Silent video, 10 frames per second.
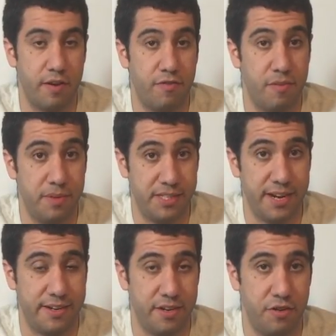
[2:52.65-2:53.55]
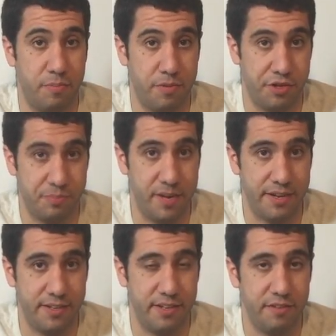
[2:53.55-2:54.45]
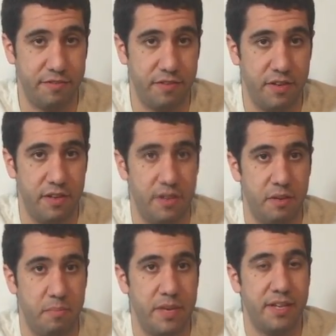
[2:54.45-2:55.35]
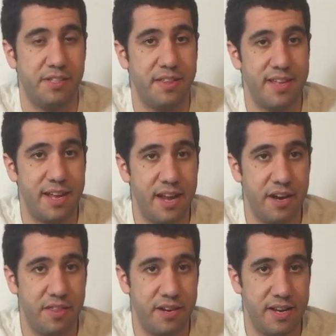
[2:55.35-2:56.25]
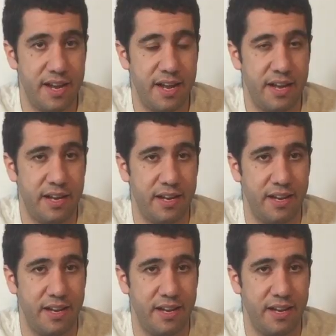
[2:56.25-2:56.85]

from a technical perspective, because at the end of the day,